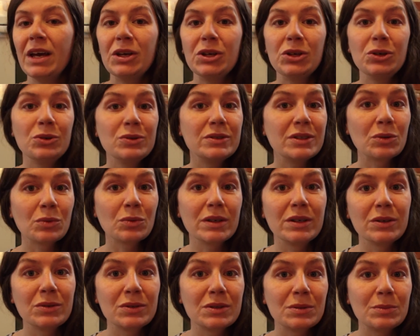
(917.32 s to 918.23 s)
using
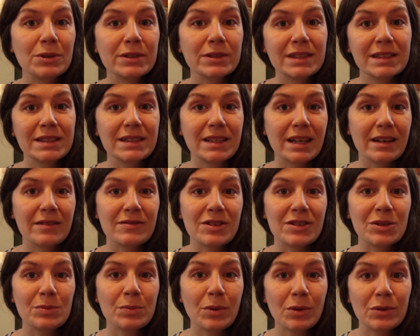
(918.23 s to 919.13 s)
reusables instead of
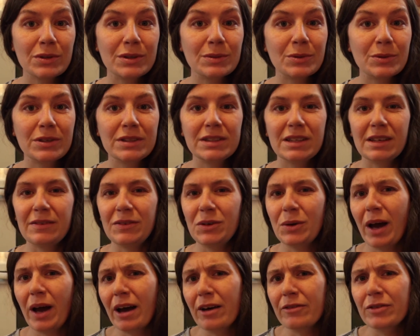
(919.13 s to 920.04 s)
disposables, if you
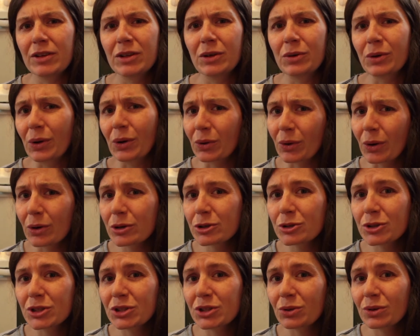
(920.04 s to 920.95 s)
have a local
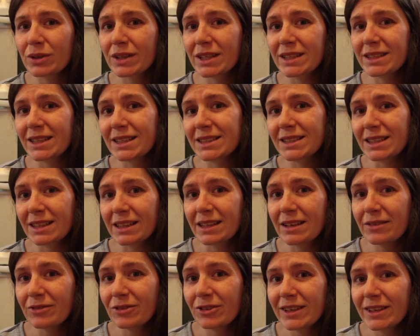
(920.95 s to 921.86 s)
grocery store that does
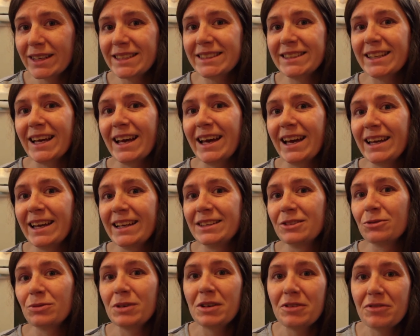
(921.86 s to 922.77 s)
deliveries
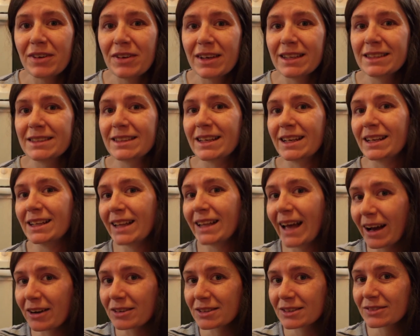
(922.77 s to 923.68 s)
and refills and
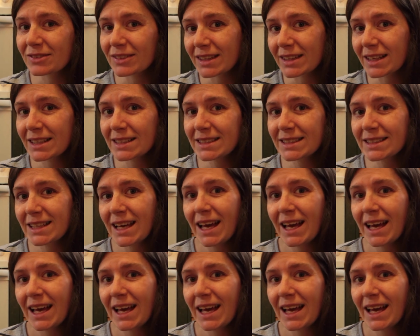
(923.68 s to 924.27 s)
allows for this,